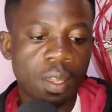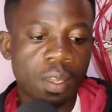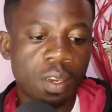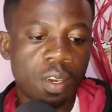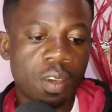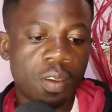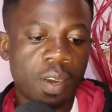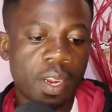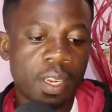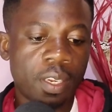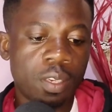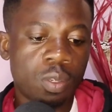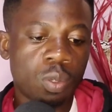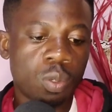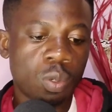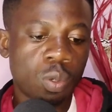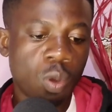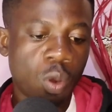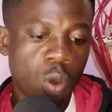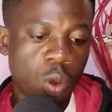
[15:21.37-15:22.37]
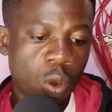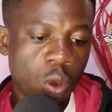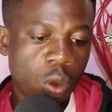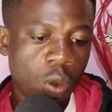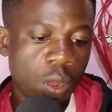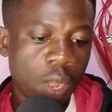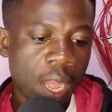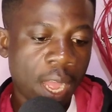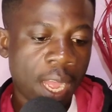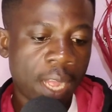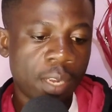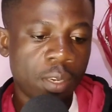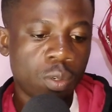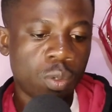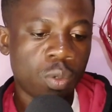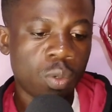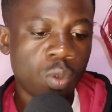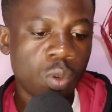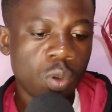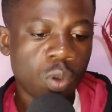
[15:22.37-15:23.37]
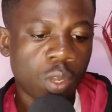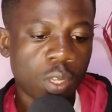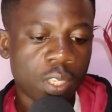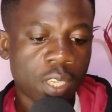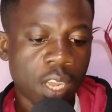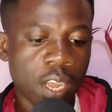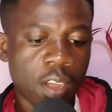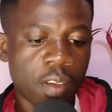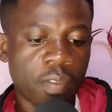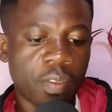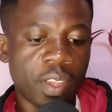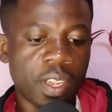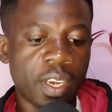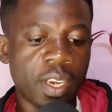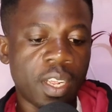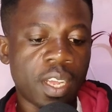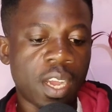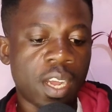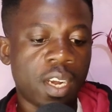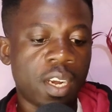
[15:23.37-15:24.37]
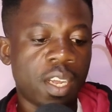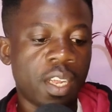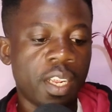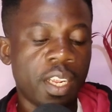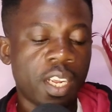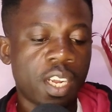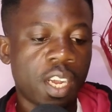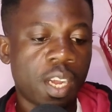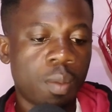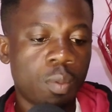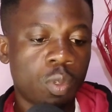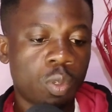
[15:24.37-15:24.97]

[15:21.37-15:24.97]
All right. So, or I do not have any other income.